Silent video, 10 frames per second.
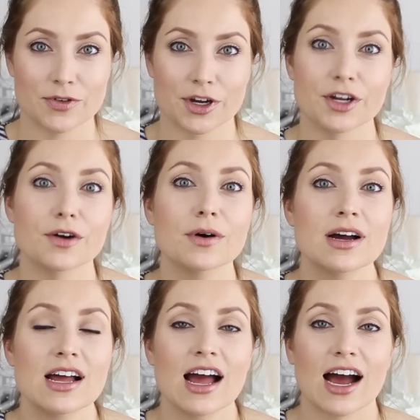for you.
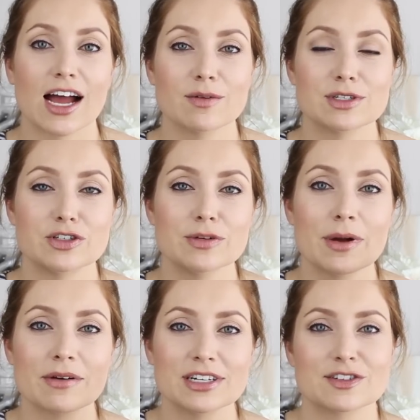I was doing
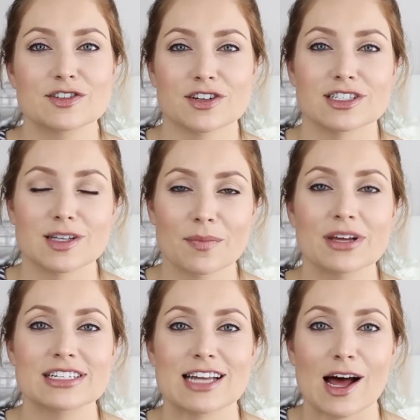my research on
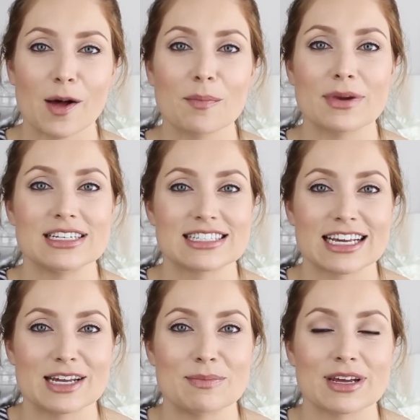something to help my
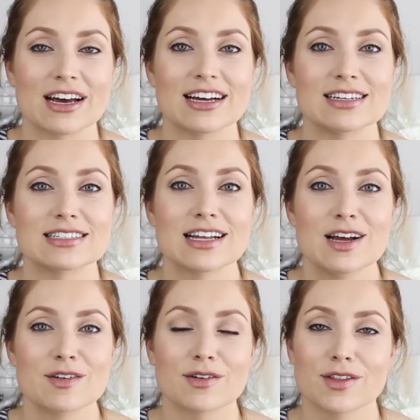skin because
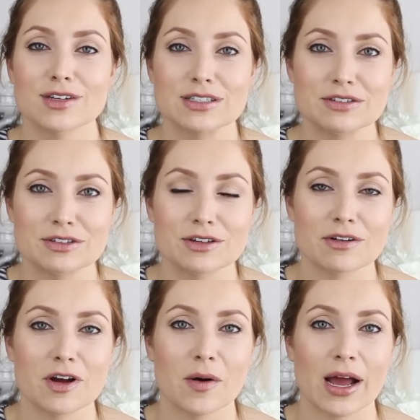for those of you who
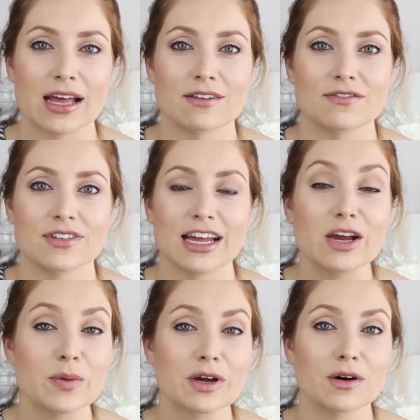don't know, I have
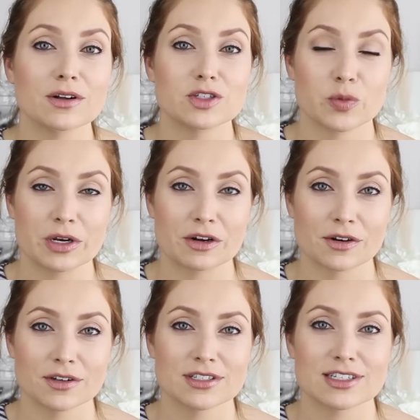8-week-old twin
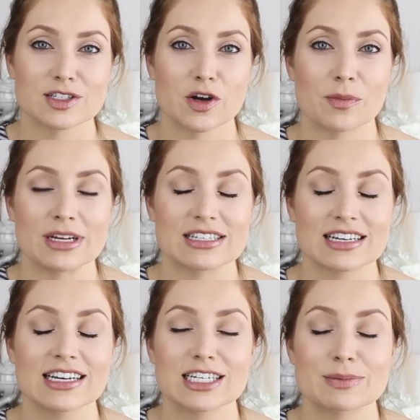girls, so my
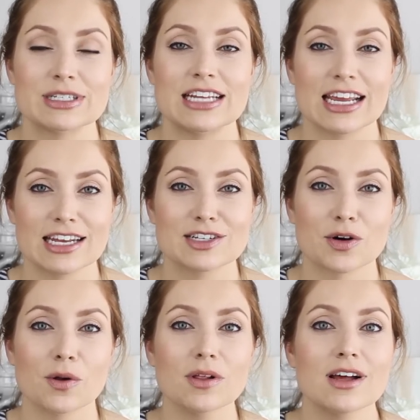skin has been taking a
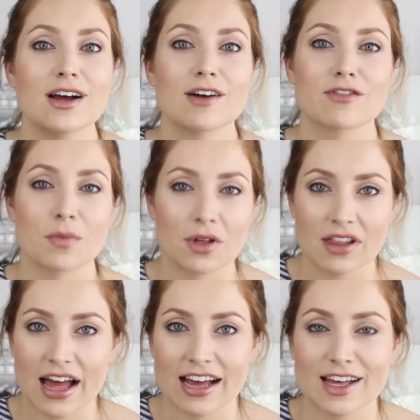toll from the
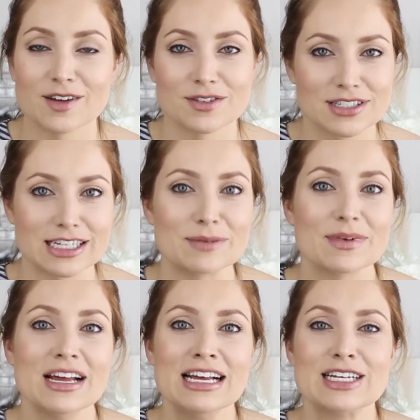lack of sleep.
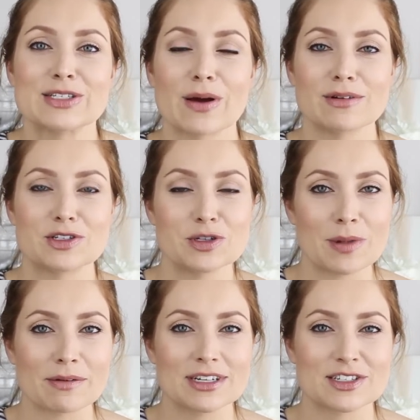So I was doing
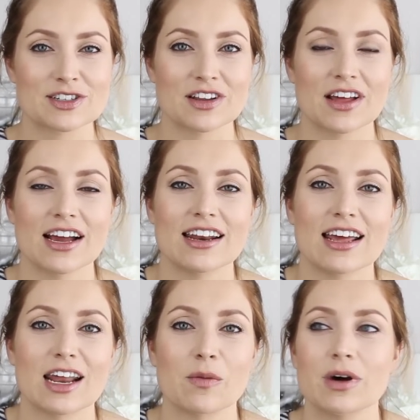my research online
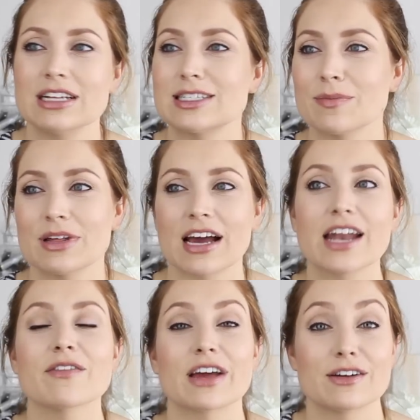and I wanted something
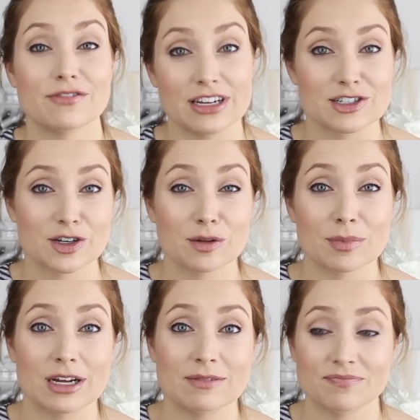kind of like a facial,
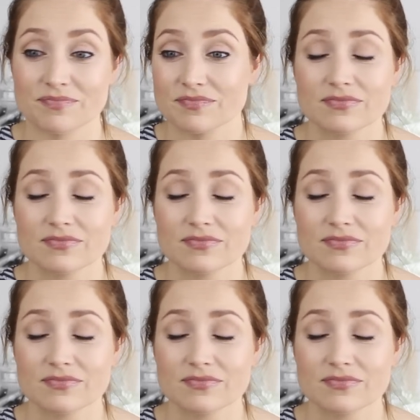but